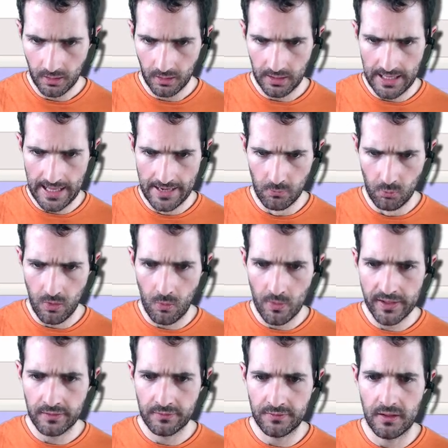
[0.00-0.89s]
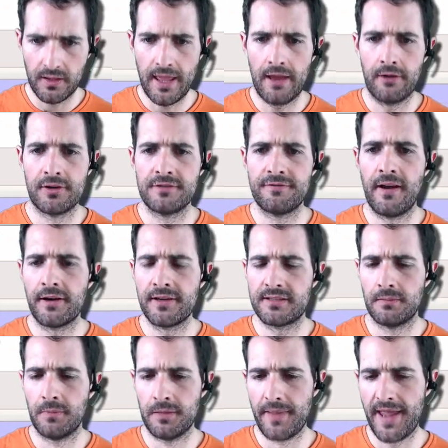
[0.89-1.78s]
And what we can see here is very
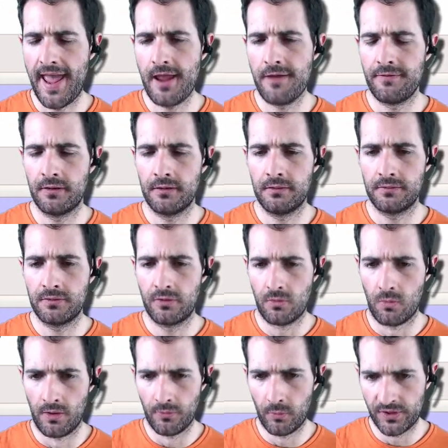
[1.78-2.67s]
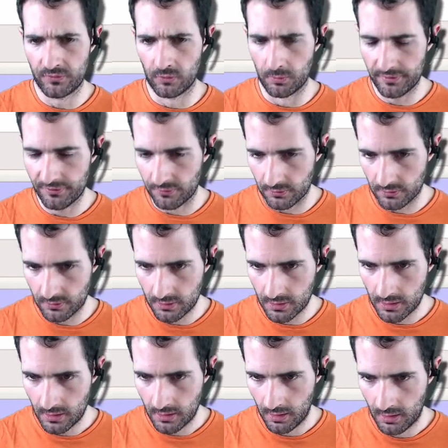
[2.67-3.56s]
similar behavior to the one that we saw before.
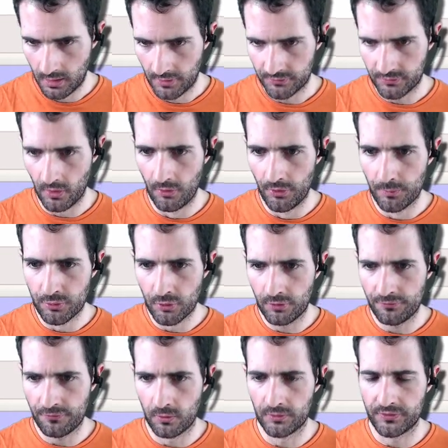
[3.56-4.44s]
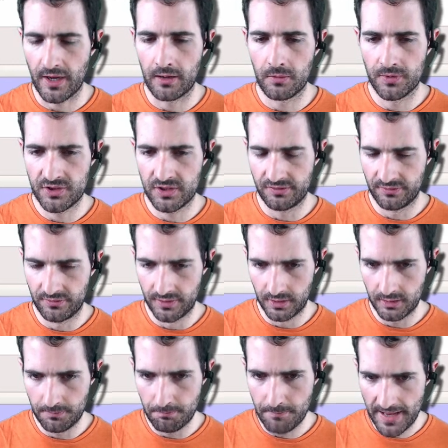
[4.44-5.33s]
So the brute force error, which is
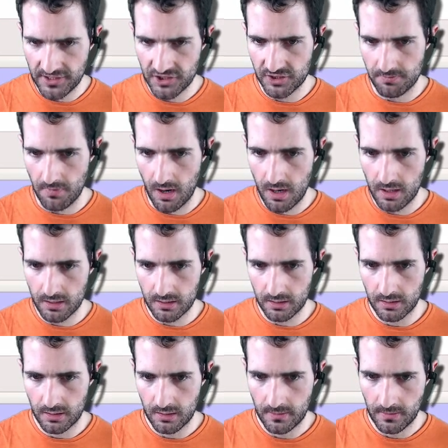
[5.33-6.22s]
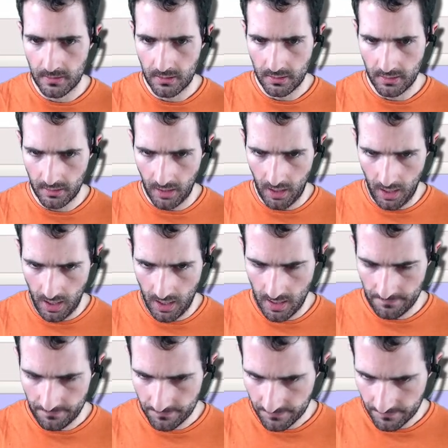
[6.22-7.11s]
the benchmark,
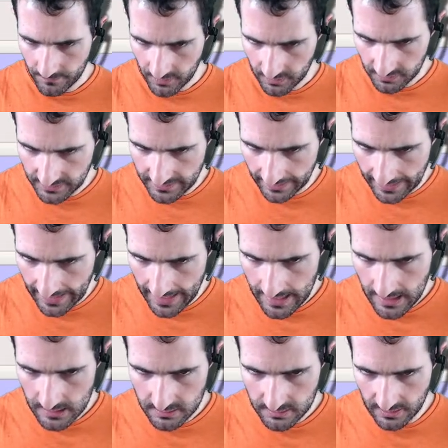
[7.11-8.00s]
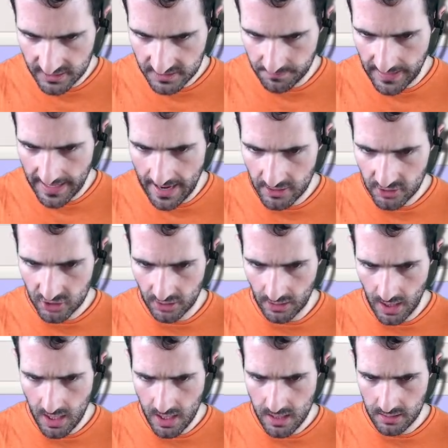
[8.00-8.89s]
decays
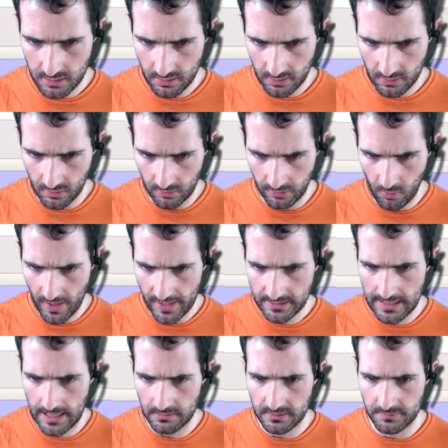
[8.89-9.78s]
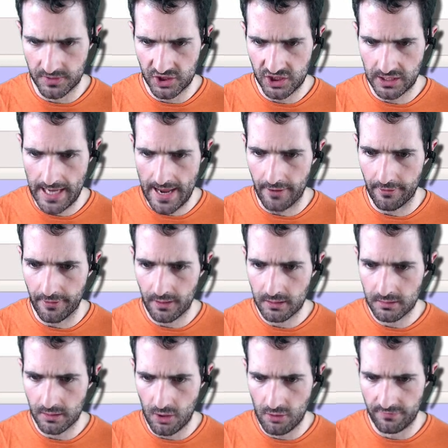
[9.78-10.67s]
exponentially all the way down to machine error
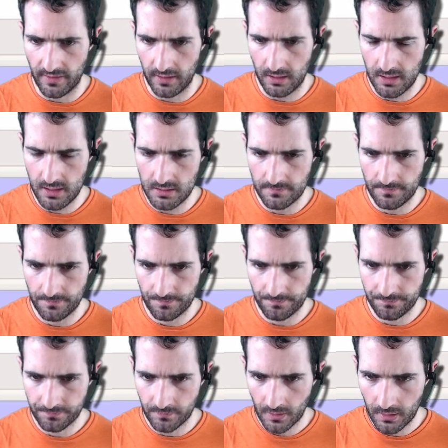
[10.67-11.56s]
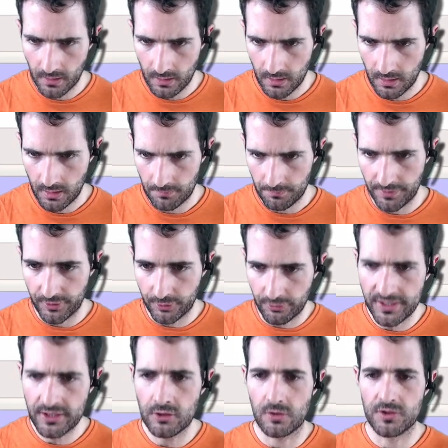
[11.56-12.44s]
over here. But the
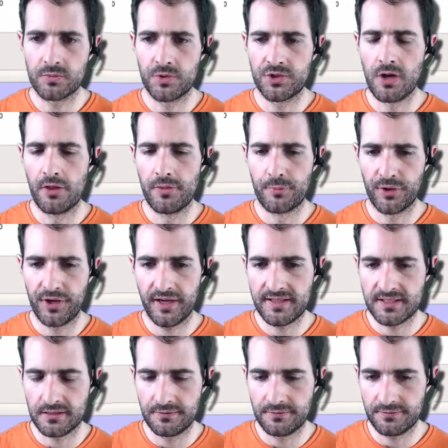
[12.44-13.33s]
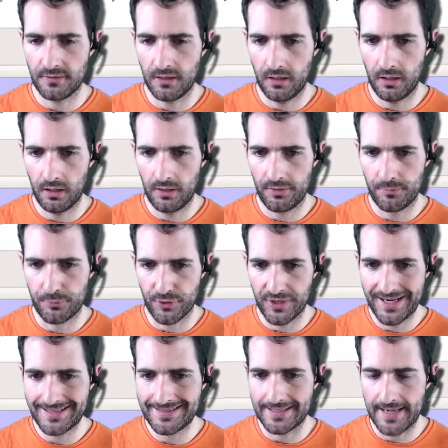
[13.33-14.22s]
green dots, which are the
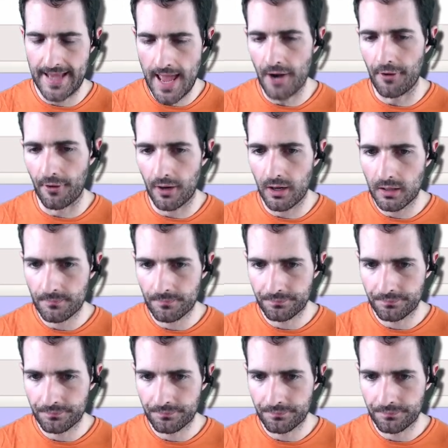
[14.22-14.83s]
predicted error,